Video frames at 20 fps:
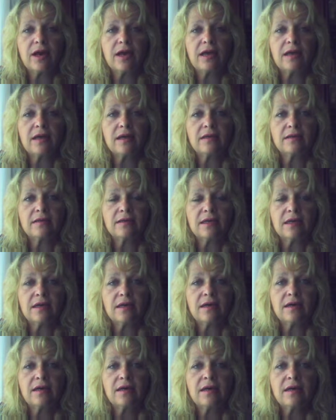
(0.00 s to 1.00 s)

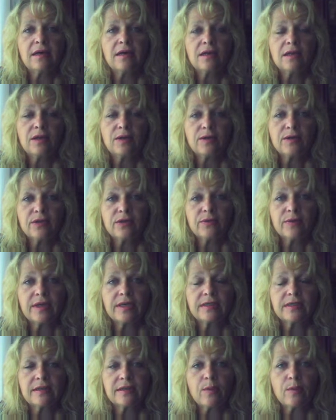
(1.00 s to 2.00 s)
and lose the
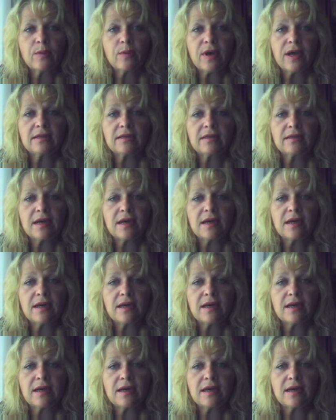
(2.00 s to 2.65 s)
rest of this weight.